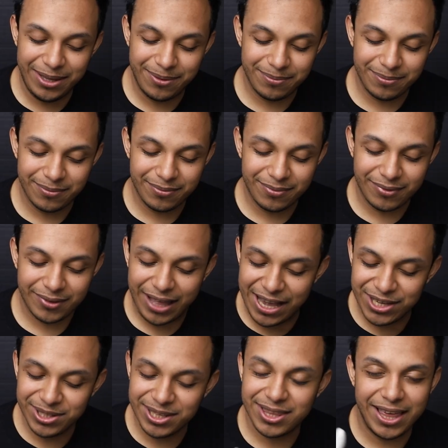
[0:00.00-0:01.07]
think
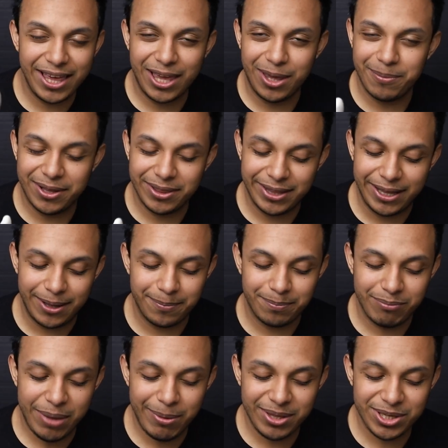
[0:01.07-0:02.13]
Actually thinking about
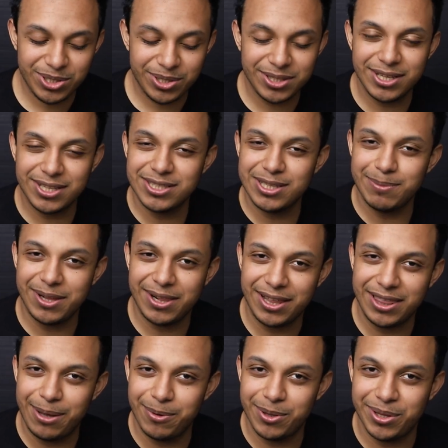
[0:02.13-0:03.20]
that, maybe they should have done something
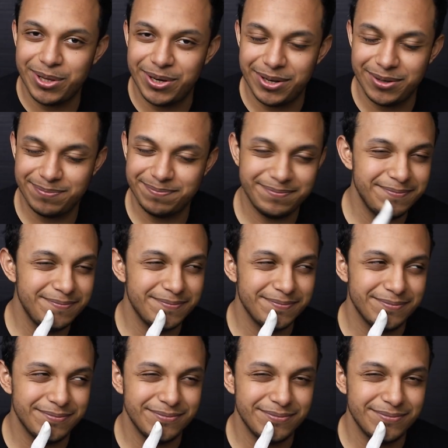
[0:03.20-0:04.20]
like that with her. Hmm.